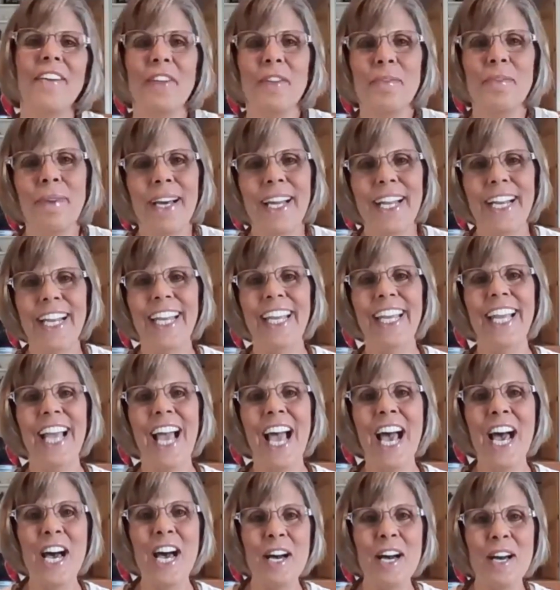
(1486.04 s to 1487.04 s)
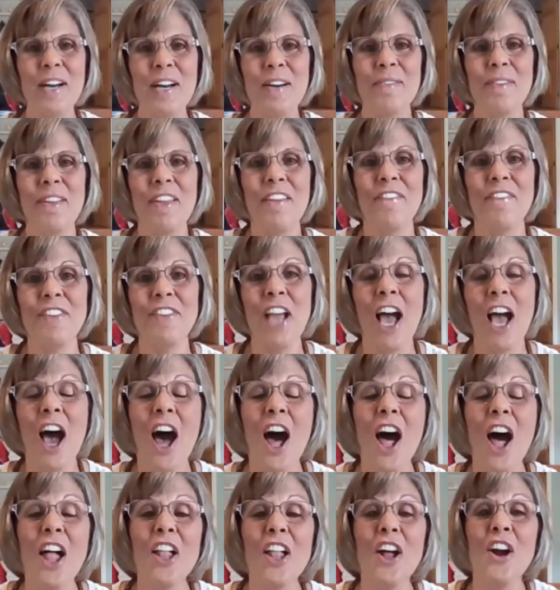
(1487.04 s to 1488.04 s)
everybody. If
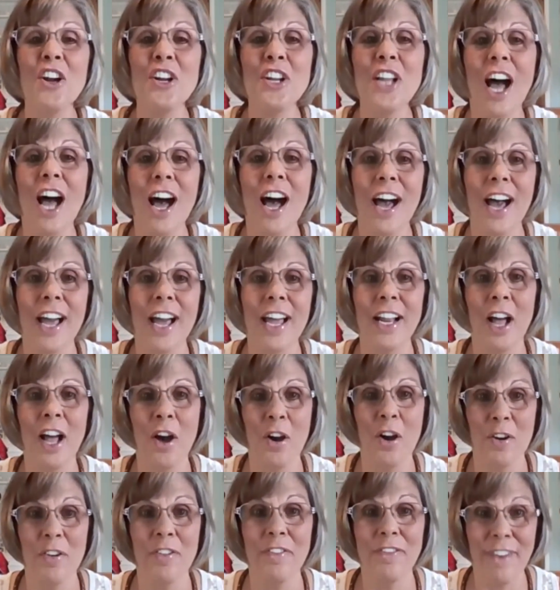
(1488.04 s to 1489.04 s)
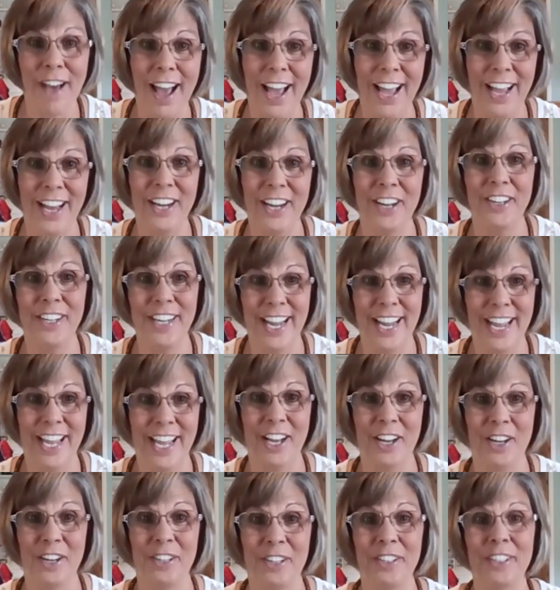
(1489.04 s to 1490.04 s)
y'all are not on fire
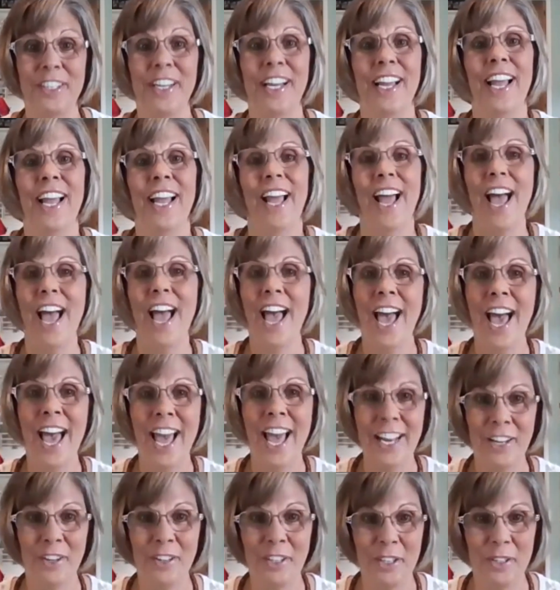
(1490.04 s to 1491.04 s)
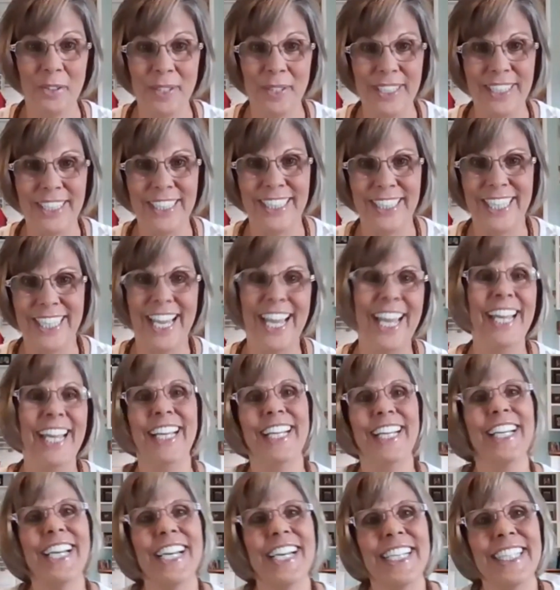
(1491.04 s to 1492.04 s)
now, I don't know what to say
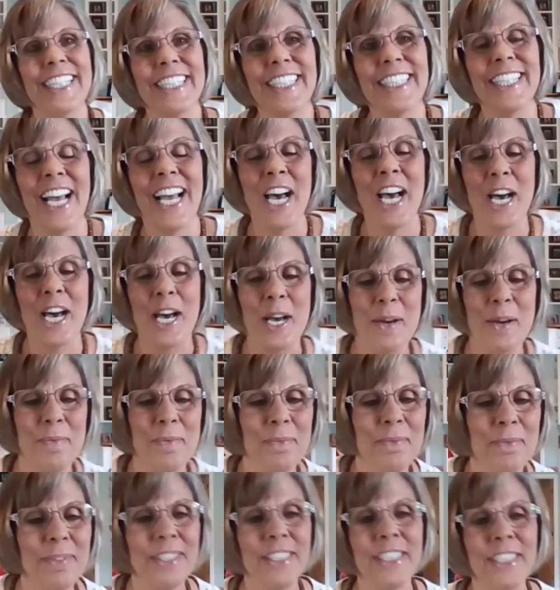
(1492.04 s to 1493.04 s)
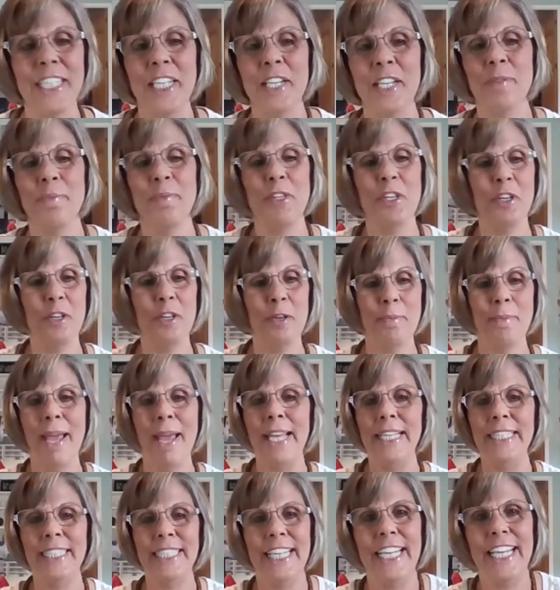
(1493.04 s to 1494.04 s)
because Jim, you're
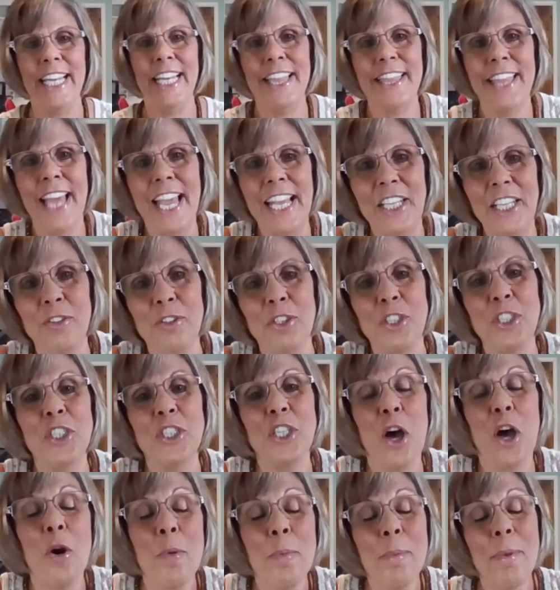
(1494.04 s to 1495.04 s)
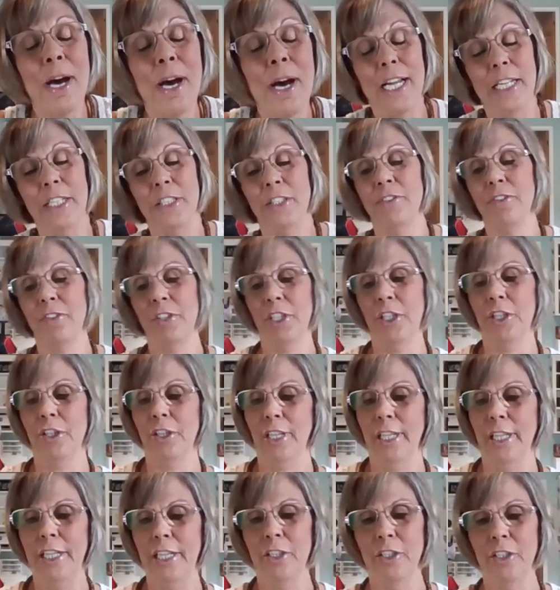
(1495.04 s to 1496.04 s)
amazing. And thank you so much for
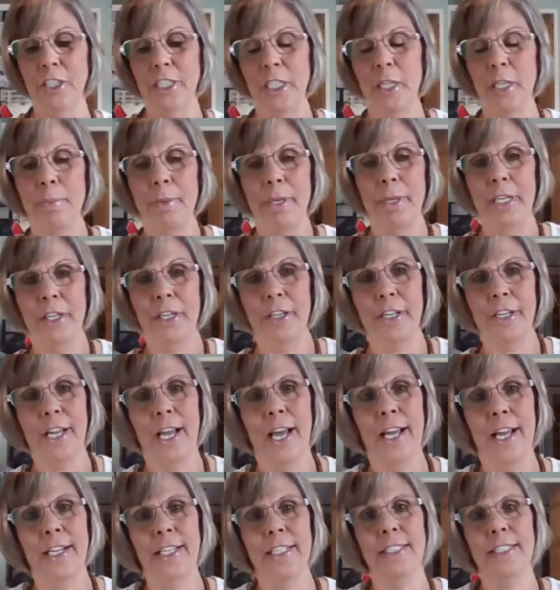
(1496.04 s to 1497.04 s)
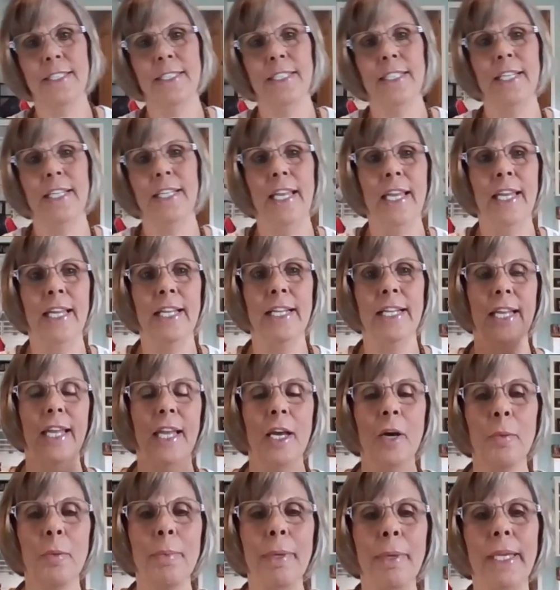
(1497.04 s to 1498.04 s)
your leadership and your guidance and
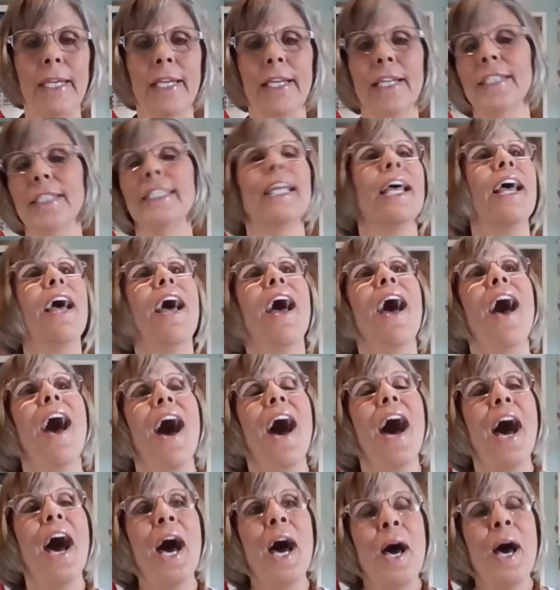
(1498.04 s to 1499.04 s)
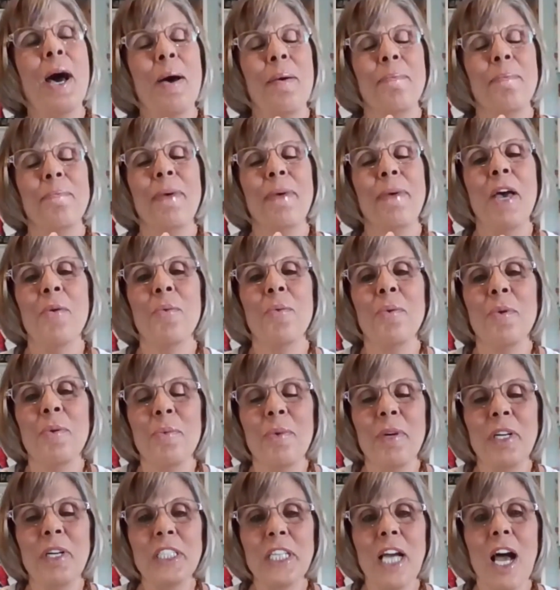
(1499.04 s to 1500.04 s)
helping us. But when
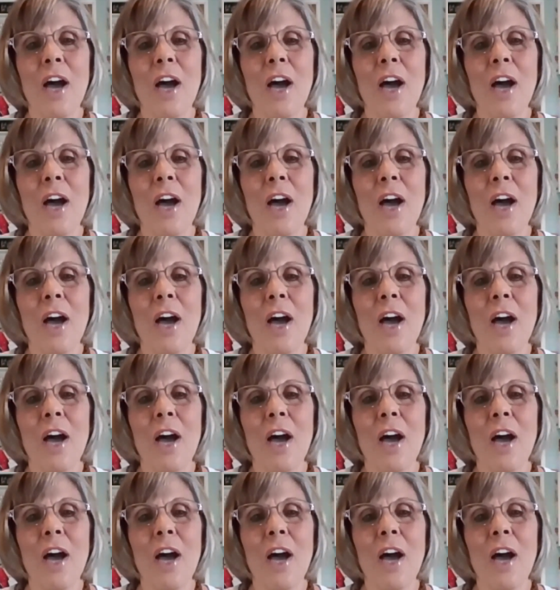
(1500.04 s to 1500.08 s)
we're